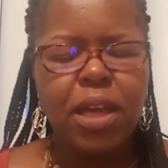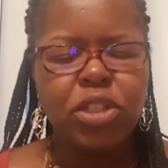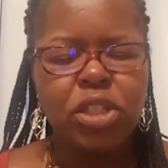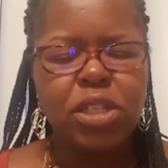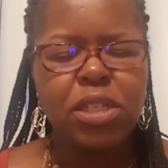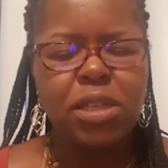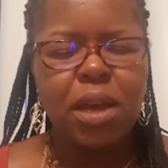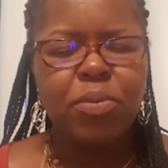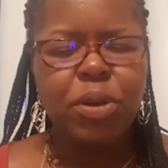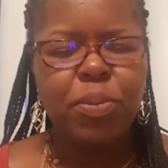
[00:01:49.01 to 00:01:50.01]
In Jesus'
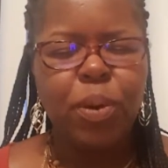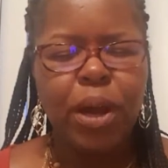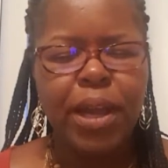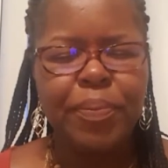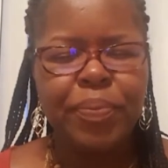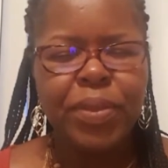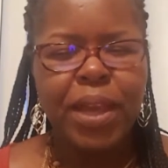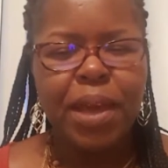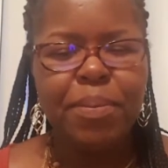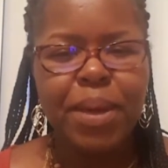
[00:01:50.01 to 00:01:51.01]
name we
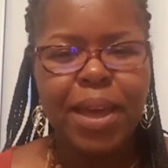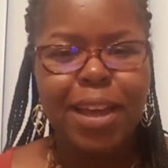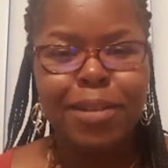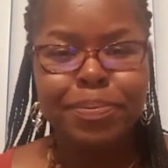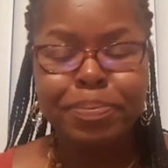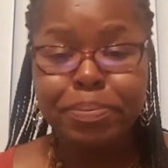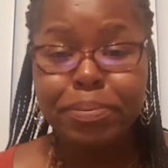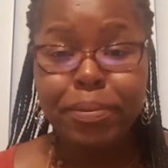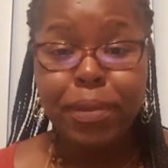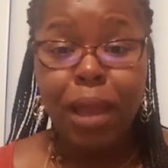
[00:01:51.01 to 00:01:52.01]
pray. Amen.
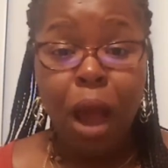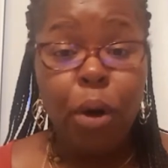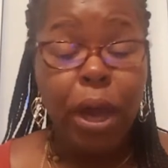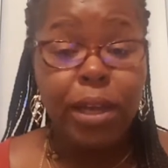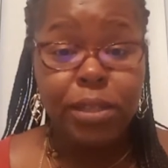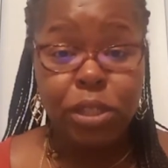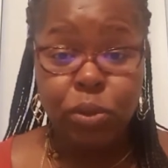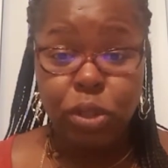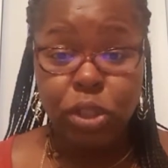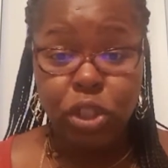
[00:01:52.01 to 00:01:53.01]
Okay,
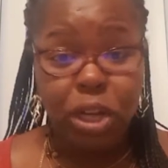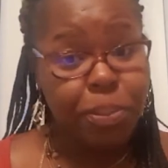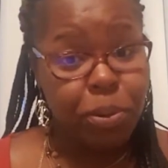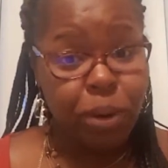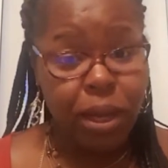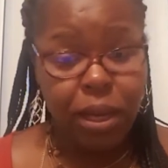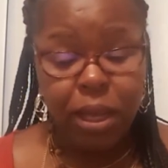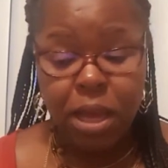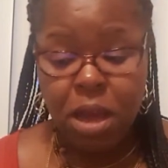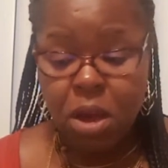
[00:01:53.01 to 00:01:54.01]
so just jumping right
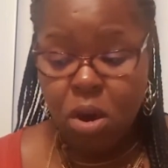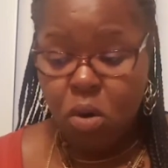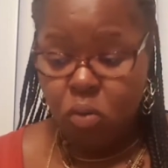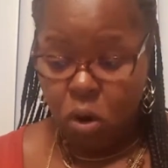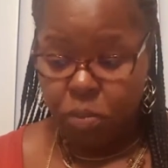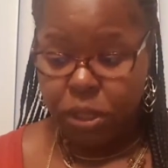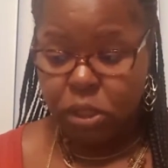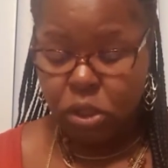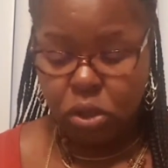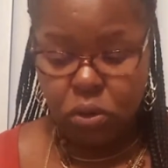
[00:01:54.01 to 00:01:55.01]
in,
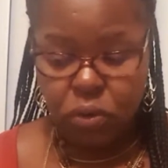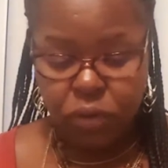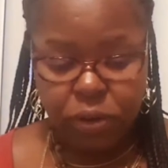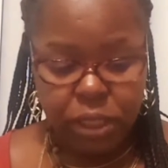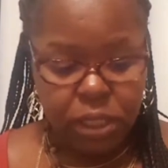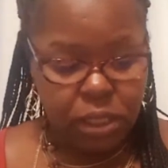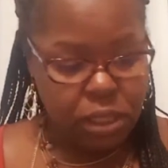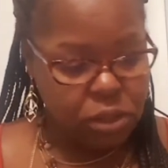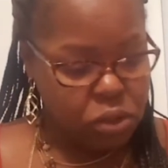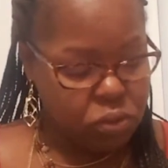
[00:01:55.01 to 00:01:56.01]
Romans 2, verses
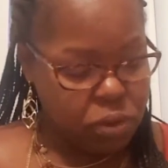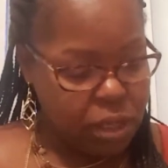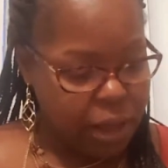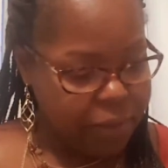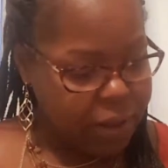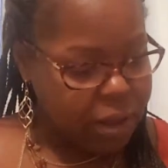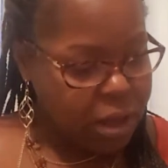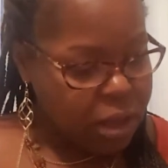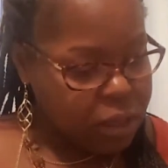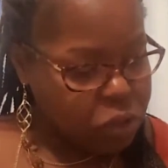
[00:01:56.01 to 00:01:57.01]
6 through
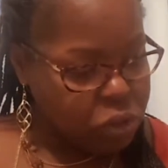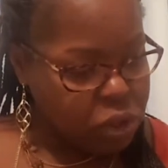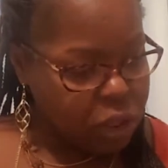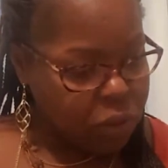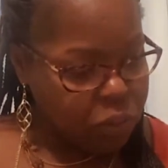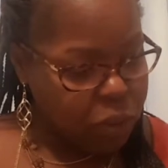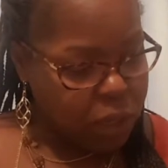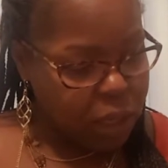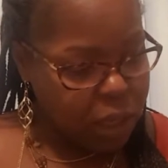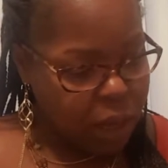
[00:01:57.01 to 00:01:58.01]
11. So just going to
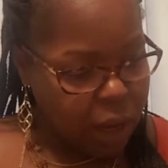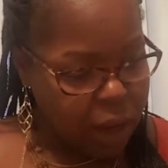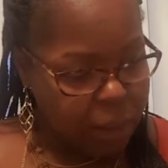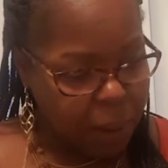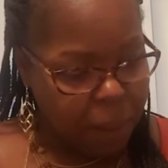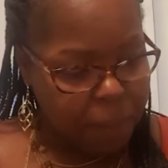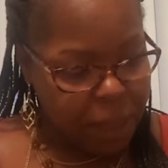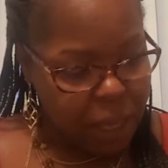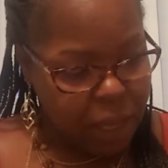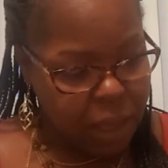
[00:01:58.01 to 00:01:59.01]
read um, a
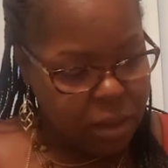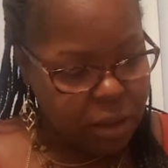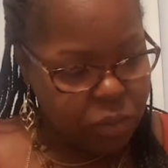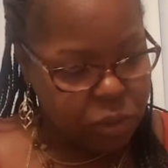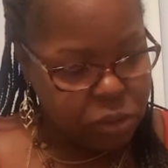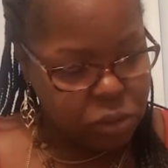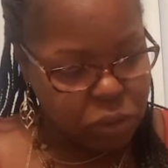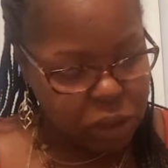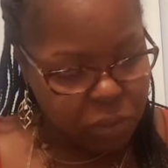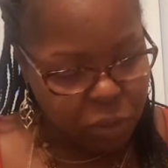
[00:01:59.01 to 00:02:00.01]
bit and then we'll do
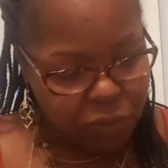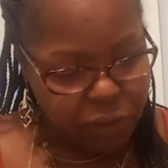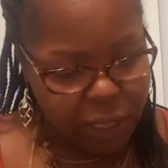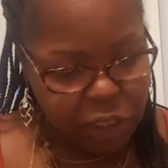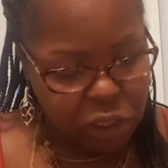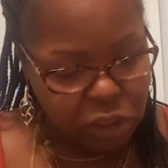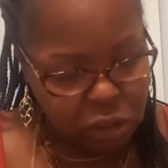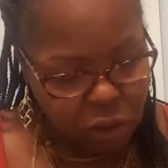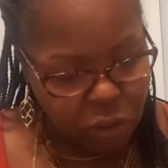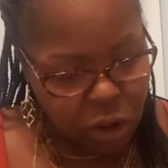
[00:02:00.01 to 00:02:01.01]
some reflection.
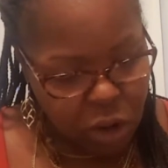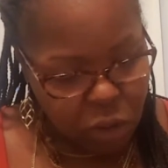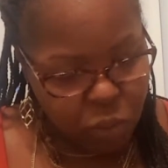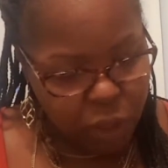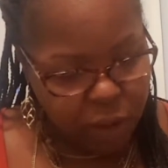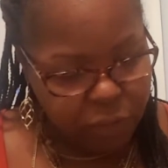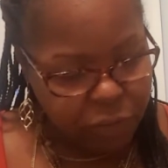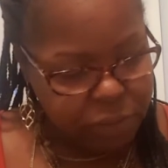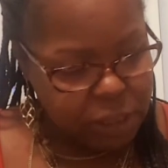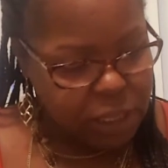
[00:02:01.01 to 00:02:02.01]
So reading
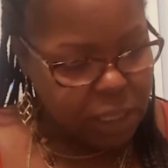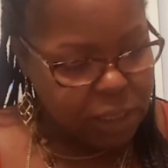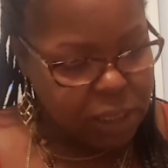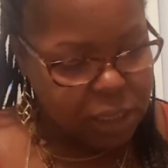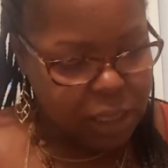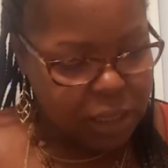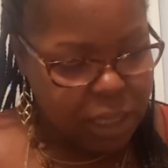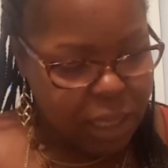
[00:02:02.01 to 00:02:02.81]
from 6, it says